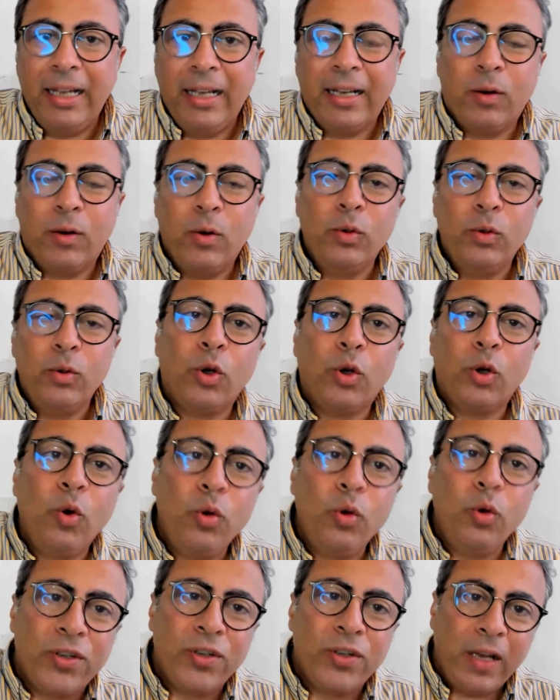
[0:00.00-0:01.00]

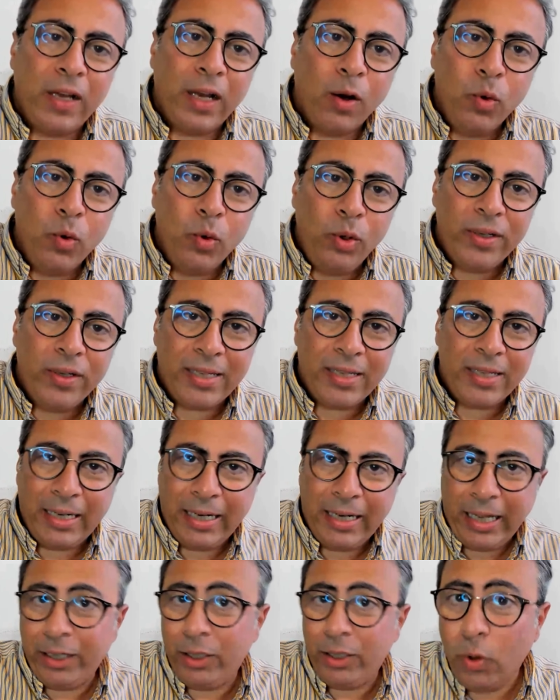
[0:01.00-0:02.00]
controls the whole
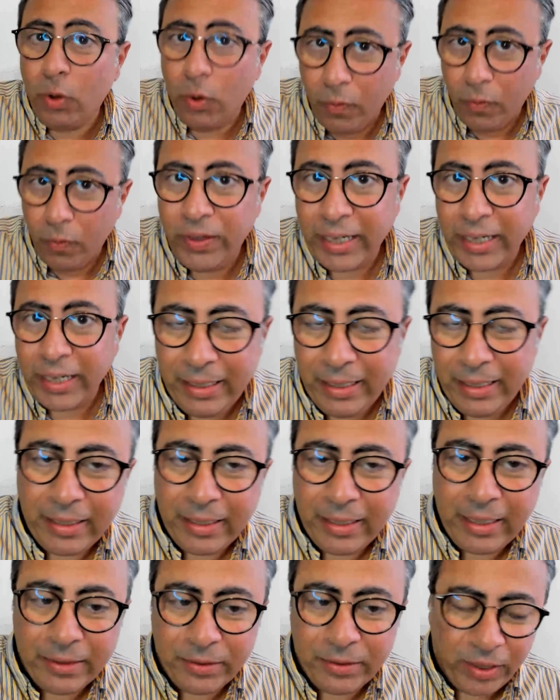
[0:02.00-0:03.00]
scenario of the
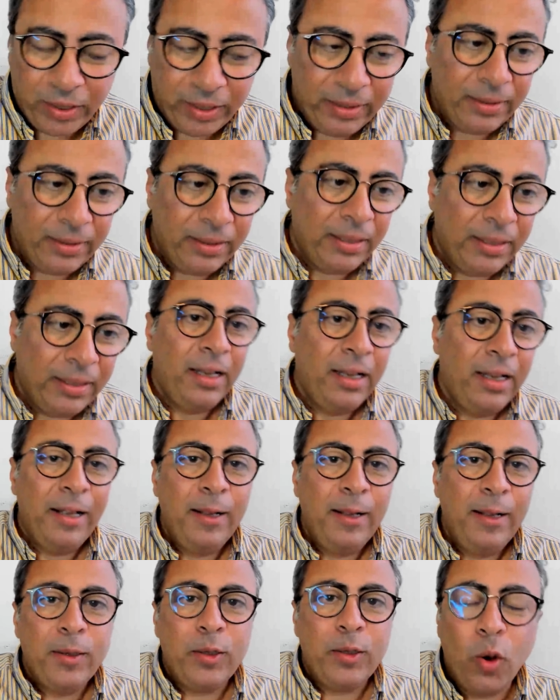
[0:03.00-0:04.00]
clinical trial.
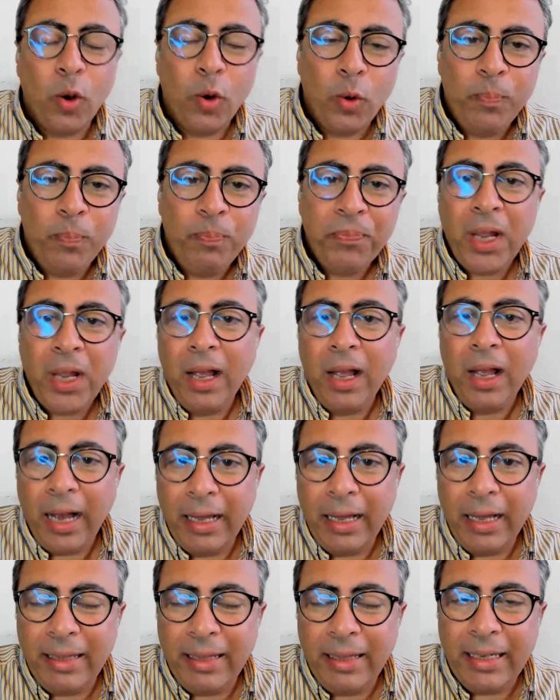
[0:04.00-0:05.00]
So
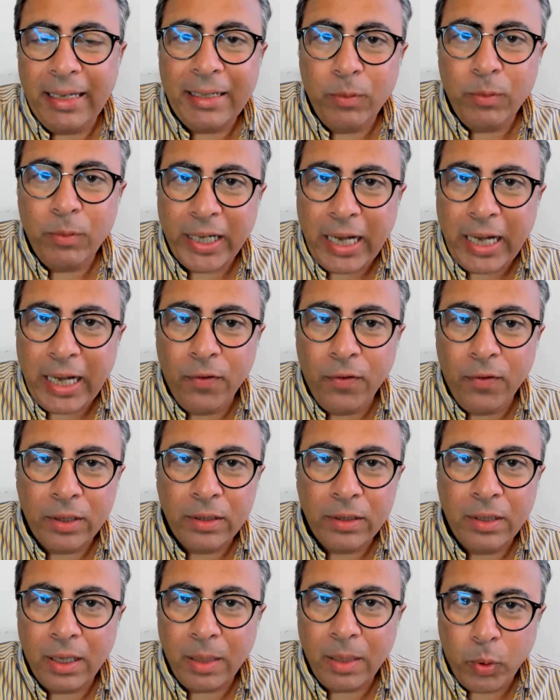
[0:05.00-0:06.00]
I think we covered
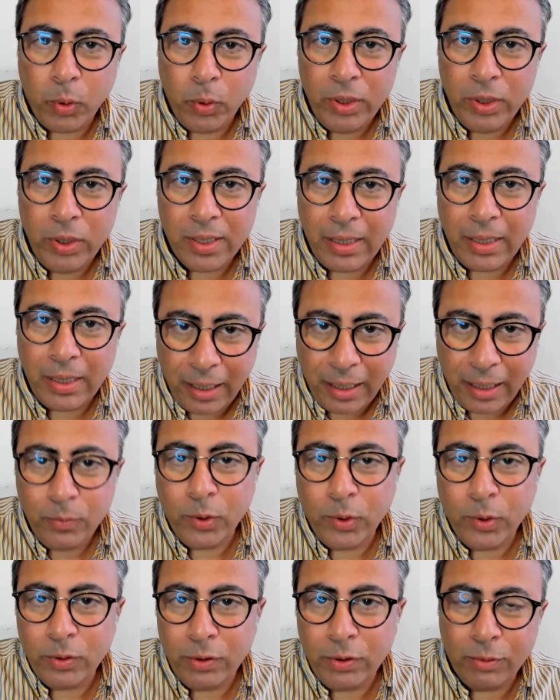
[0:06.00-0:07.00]
the points that I
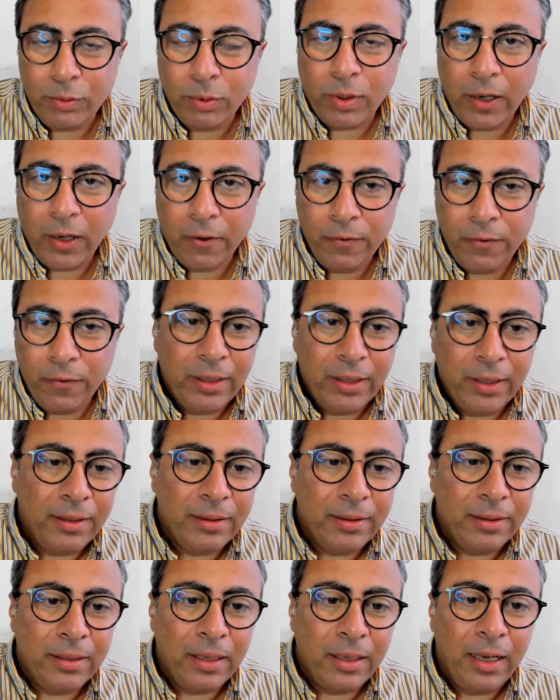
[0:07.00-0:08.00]
wanted to cover in
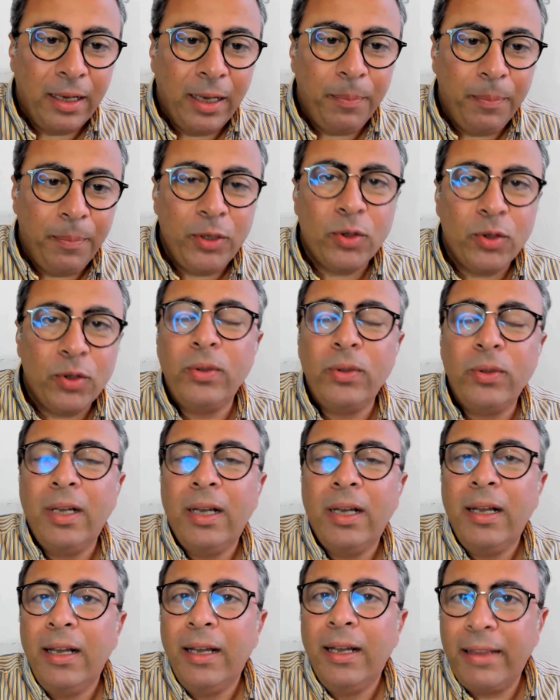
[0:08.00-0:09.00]
this episode.
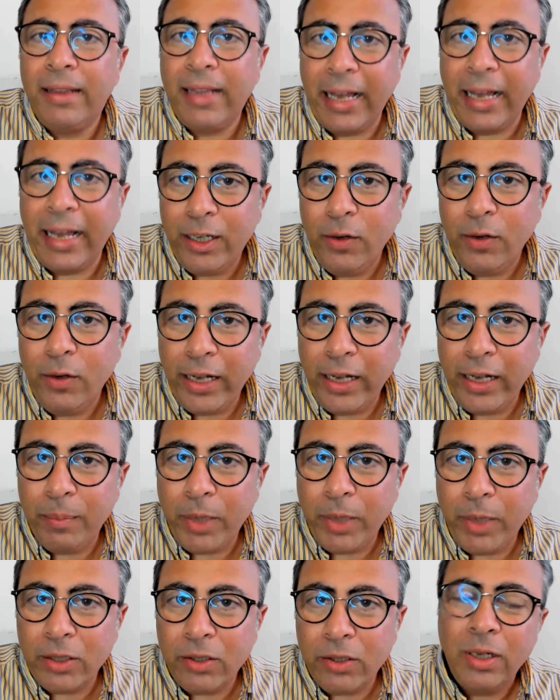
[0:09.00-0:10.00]
Thank you very
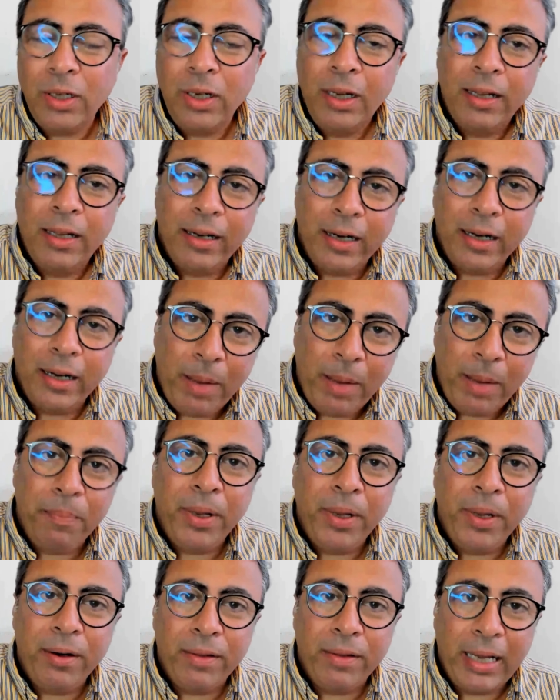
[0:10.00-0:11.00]
much.
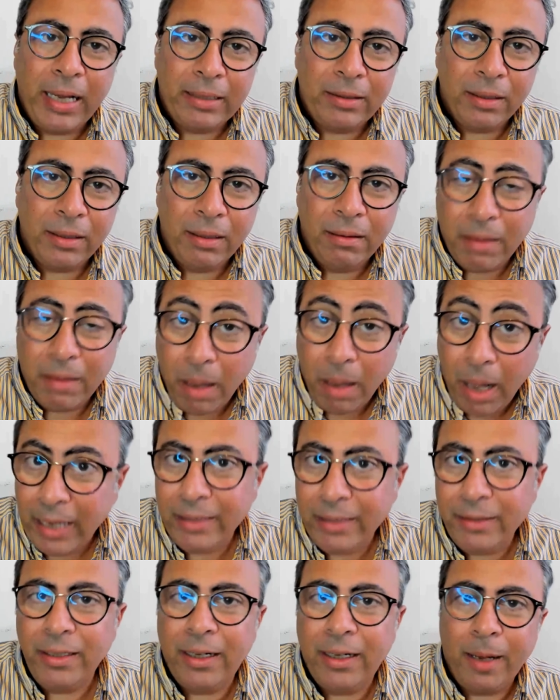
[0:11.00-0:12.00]
Remember that the
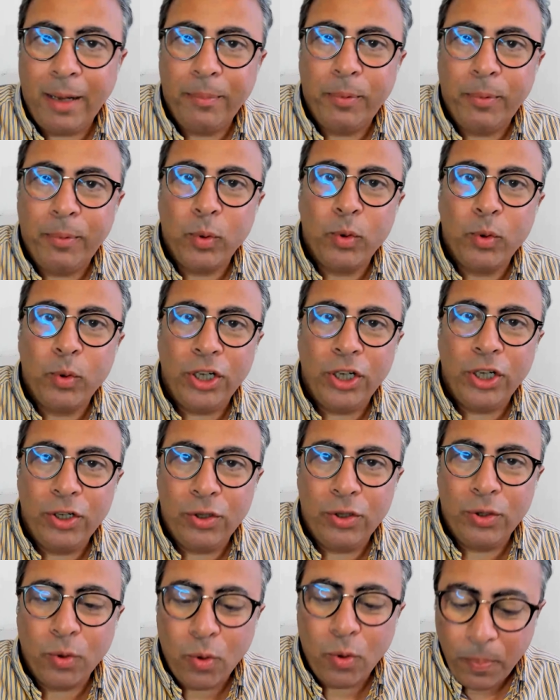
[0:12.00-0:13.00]
ideal approach is
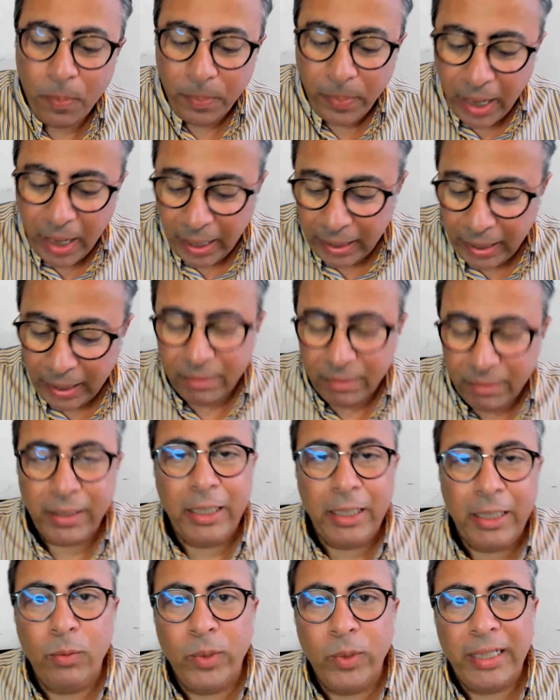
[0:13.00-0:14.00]
to combine
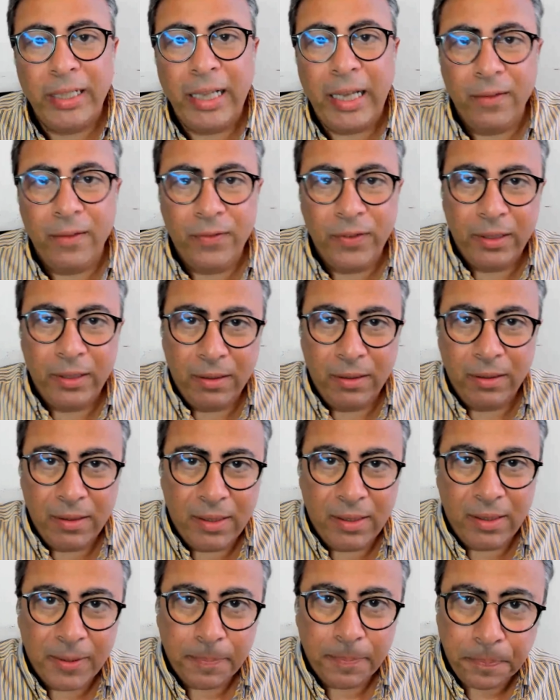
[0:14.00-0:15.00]
real world
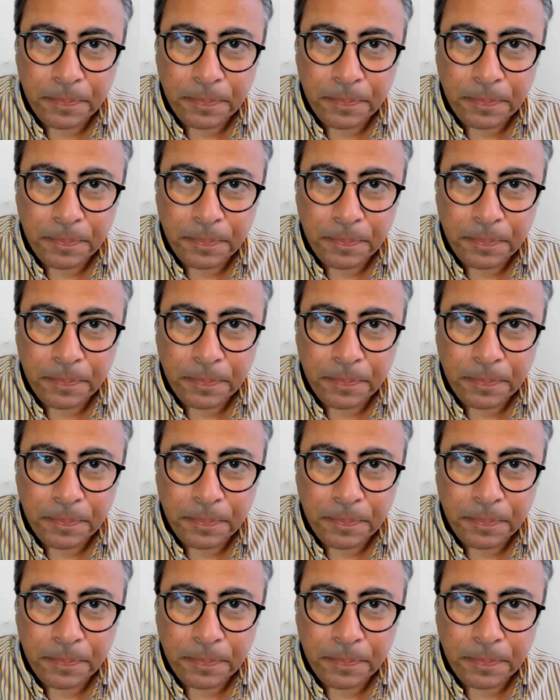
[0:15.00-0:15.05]
evidence